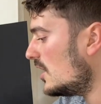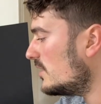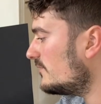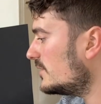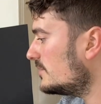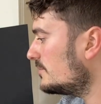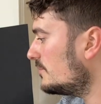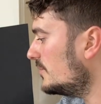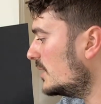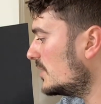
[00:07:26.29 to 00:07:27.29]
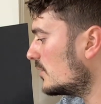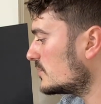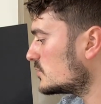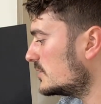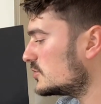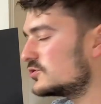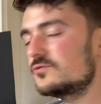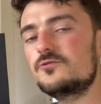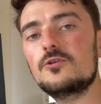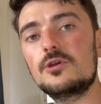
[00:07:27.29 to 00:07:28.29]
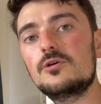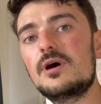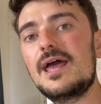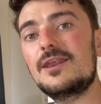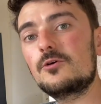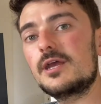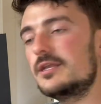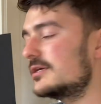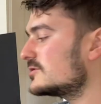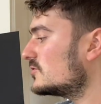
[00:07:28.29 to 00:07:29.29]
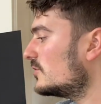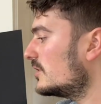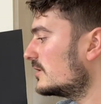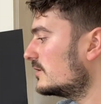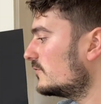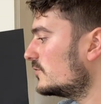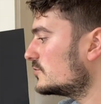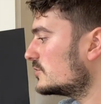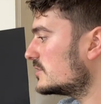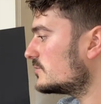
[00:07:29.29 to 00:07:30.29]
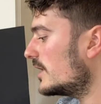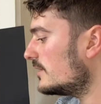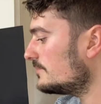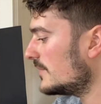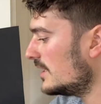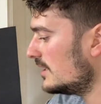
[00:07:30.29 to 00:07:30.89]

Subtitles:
However, maybe I will switch to fully anorganic soil in the future as well.